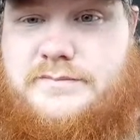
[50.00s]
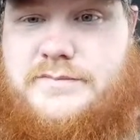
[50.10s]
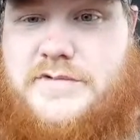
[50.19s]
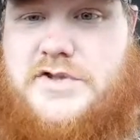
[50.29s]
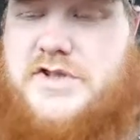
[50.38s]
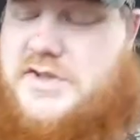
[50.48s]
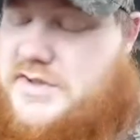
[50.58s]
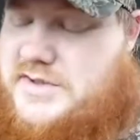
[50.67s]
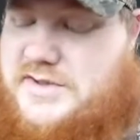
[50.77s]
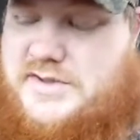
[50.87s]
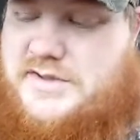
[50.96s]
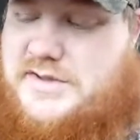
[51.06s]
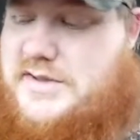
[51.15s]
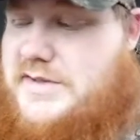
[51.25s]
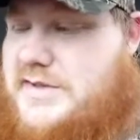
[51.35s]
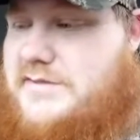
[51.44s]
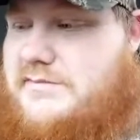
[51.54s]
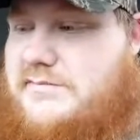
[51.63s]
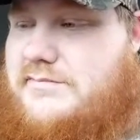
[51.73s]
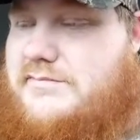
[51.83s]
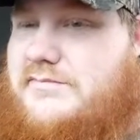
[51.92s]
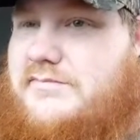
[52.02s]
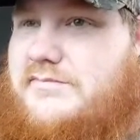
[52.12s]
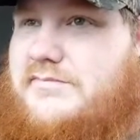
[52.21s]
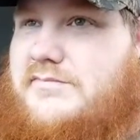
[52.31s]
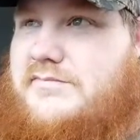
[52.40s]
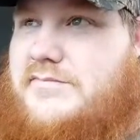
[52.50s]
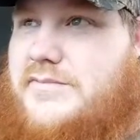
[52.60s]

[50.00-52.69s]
No one is speaking in this clip.